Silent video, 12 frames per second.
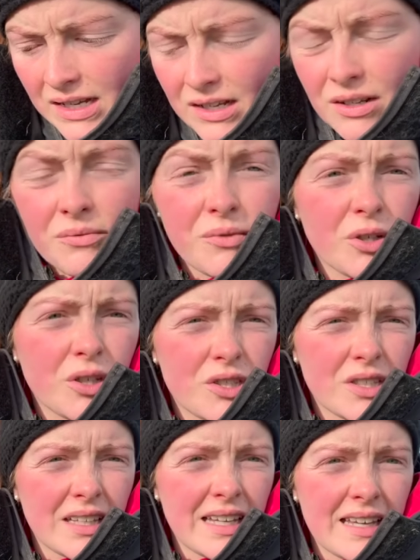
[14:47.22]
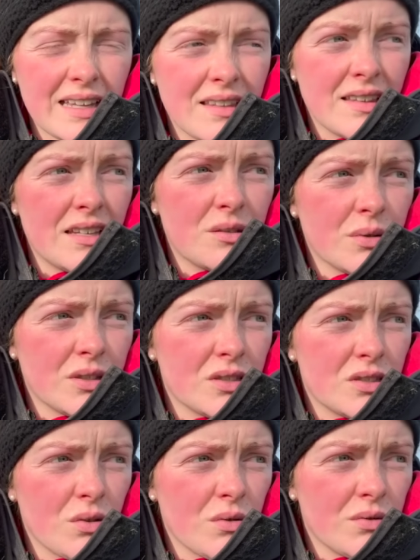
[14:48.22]
unfortunately these ones
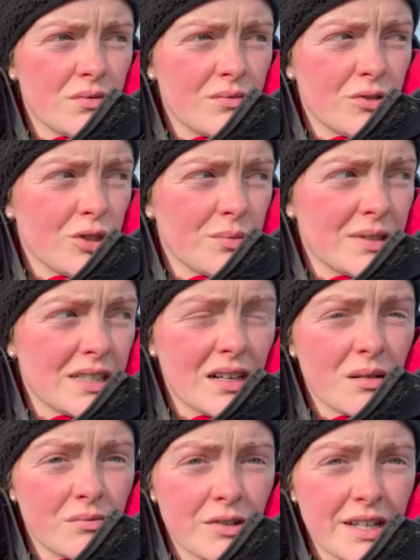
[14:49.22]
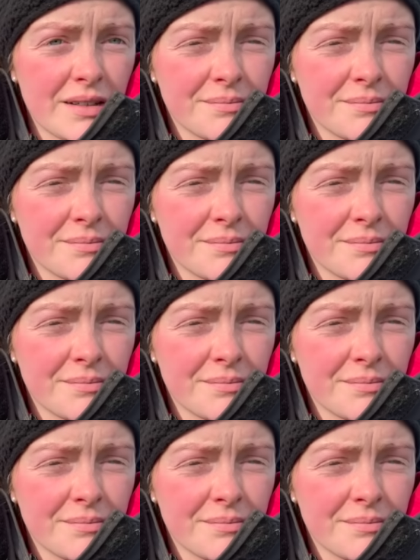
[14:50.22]
don't normally come right.